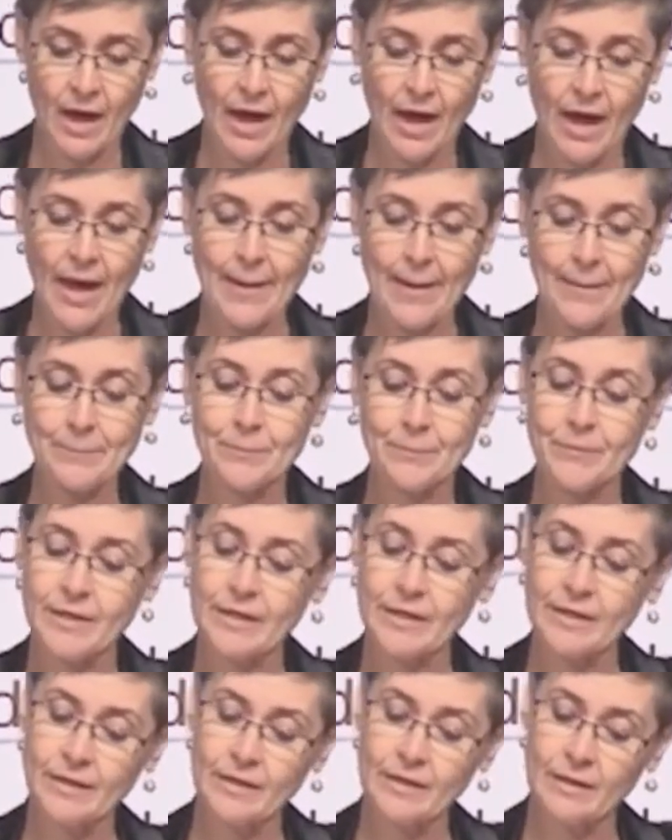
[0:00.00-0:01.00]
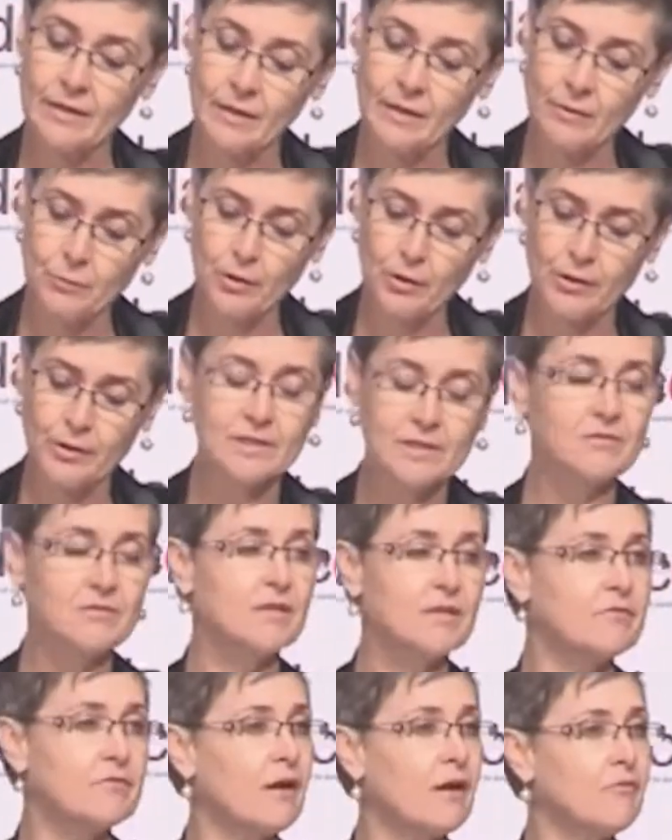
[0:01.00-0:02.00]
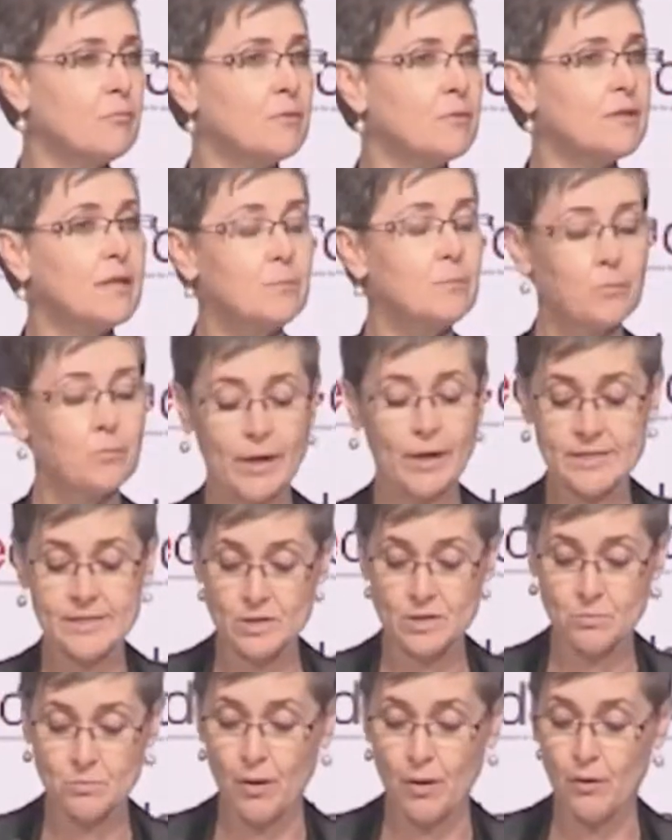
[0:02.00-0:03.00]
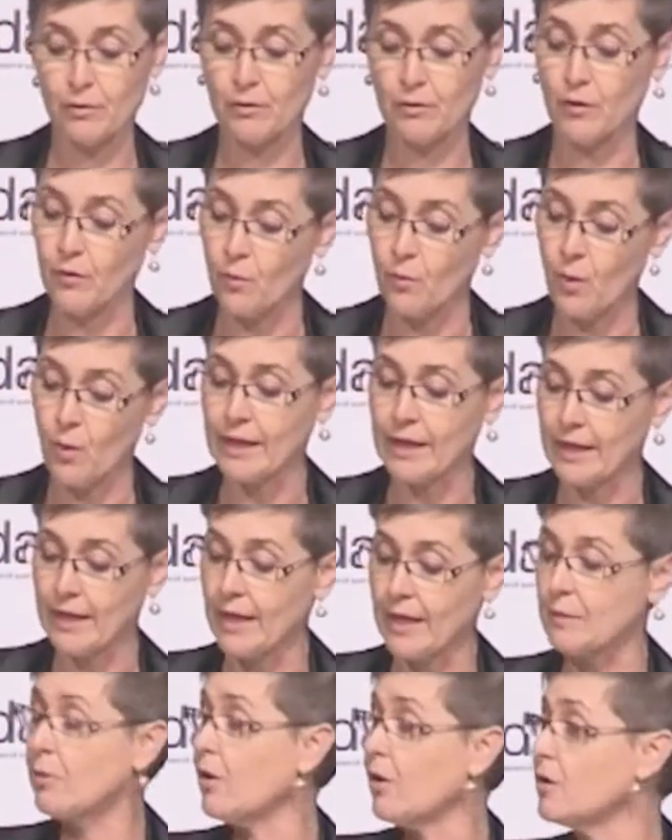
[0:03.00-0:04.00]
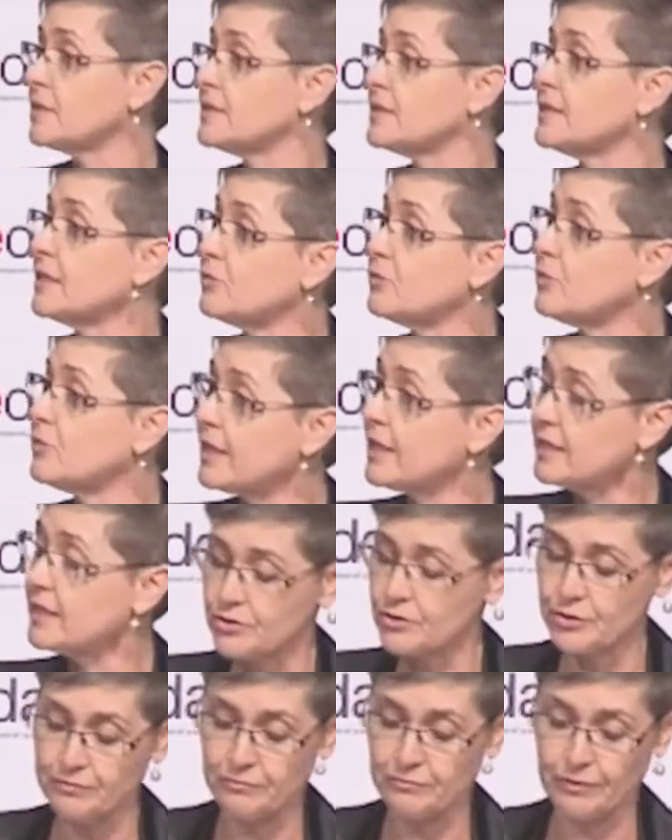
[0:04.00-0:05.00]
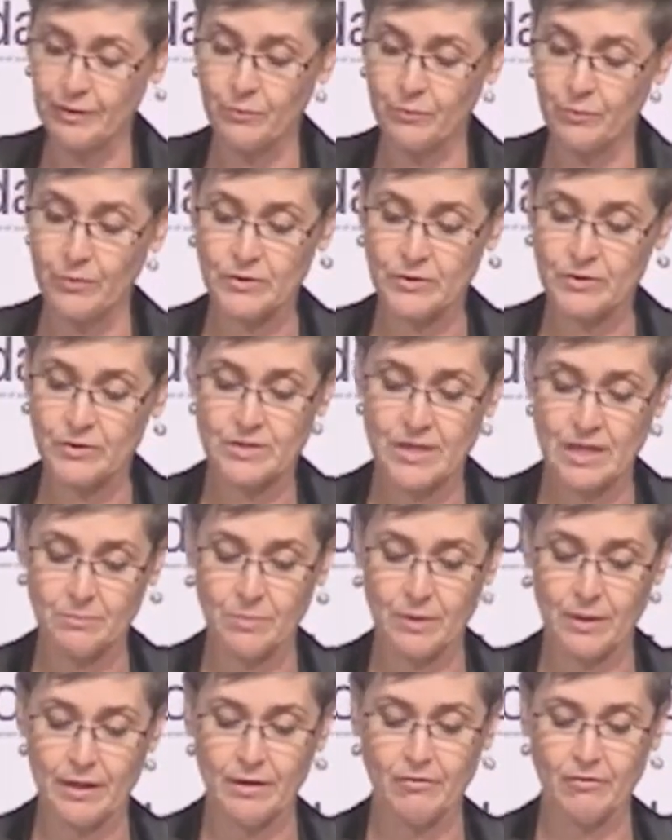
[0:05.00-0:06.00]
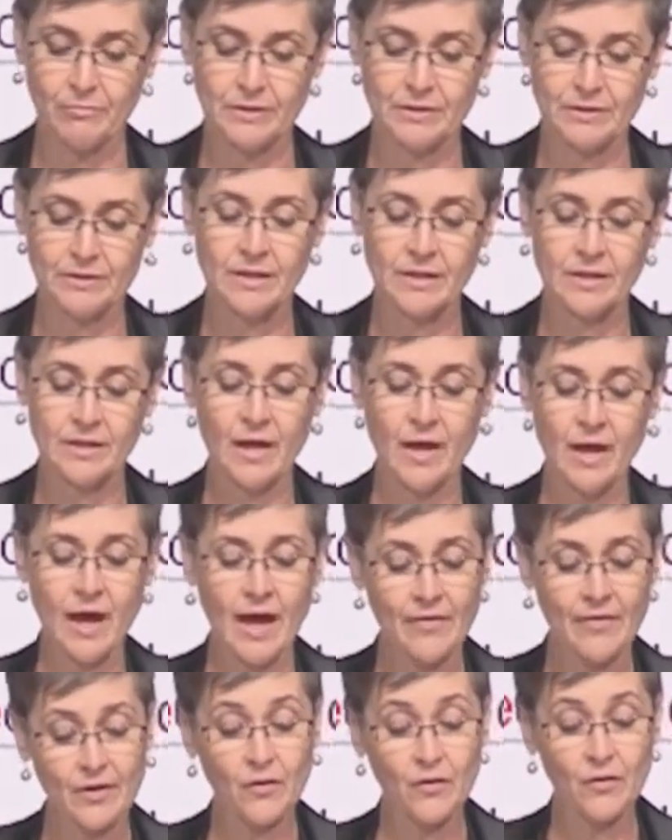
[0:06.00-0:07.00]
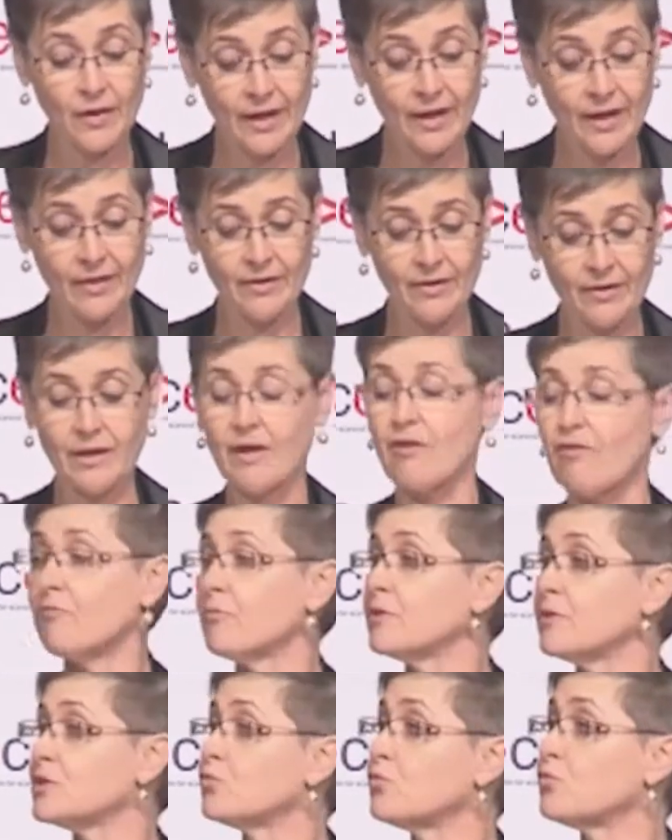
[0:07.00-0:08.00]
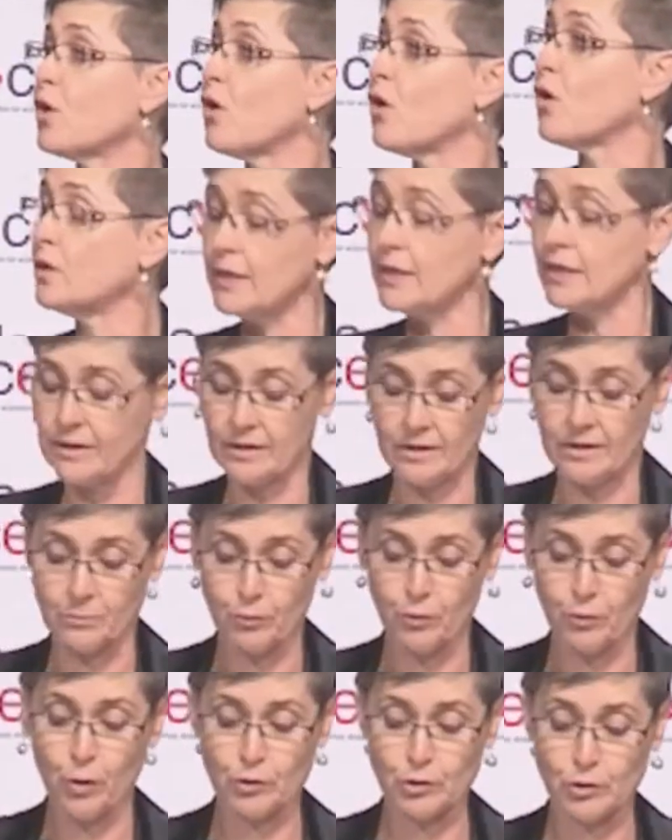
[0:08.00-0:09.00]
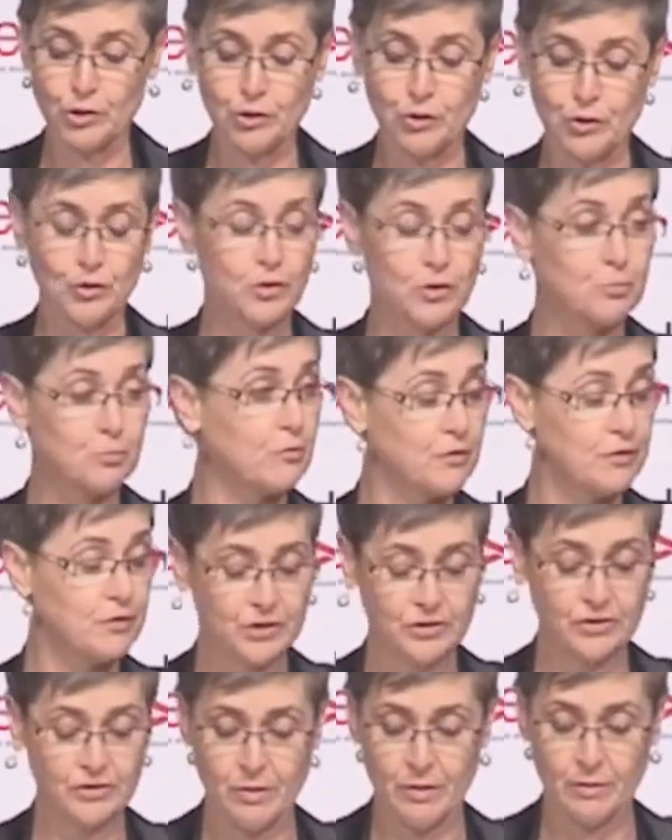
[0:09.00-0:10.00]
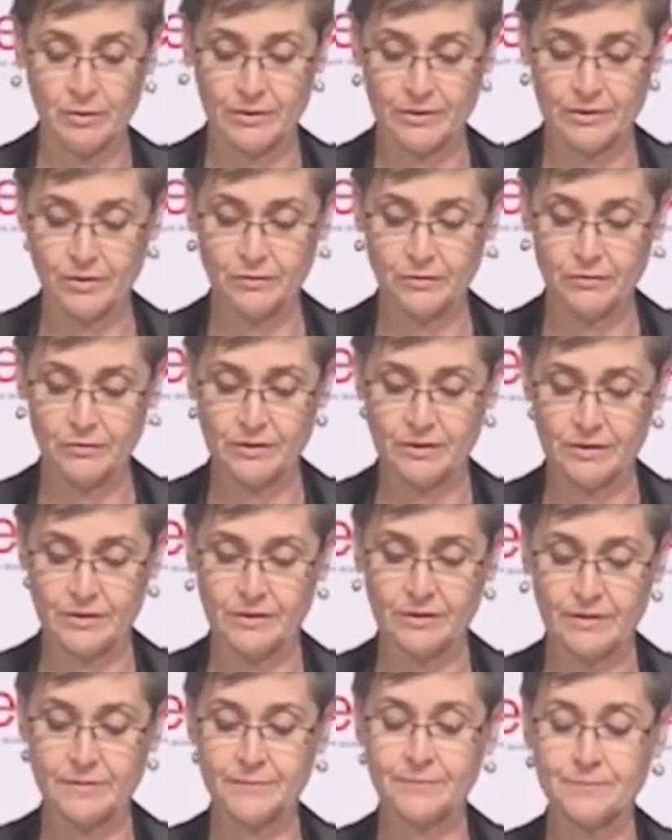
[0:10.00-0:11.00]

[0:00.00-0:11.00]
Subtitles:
The productivity of government embraces both, on the one hand, policy and regulatory frameworks set by governments, and then on the other, government's role in an approach to the provision of public services.